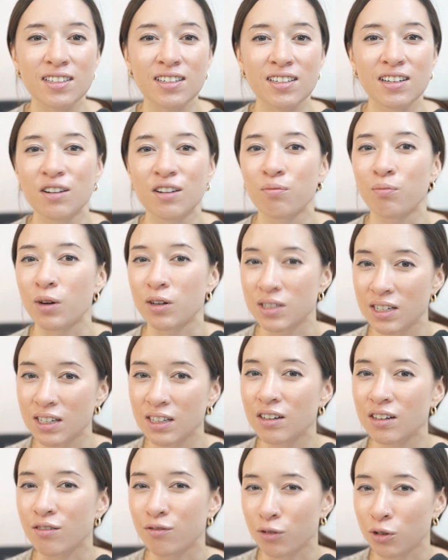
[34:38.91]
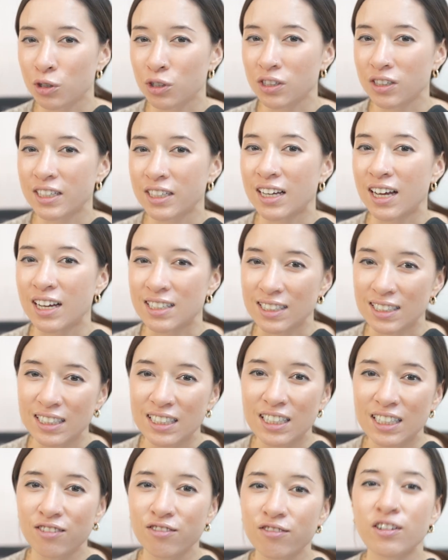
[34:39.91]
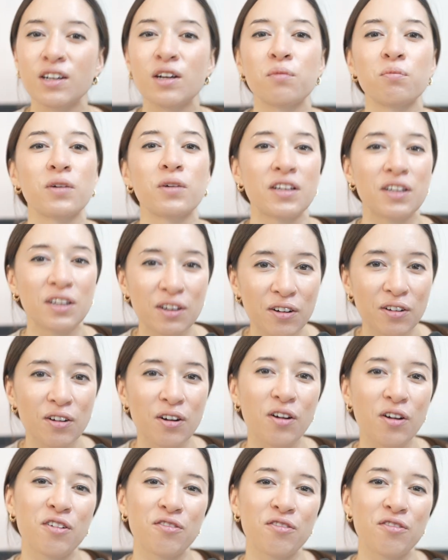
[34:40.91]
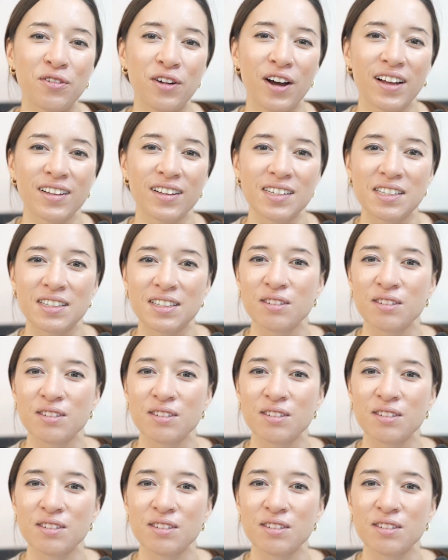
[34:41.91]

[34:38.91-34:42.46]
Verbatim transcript: Martin unfortunately had to leave, but here are a few highlights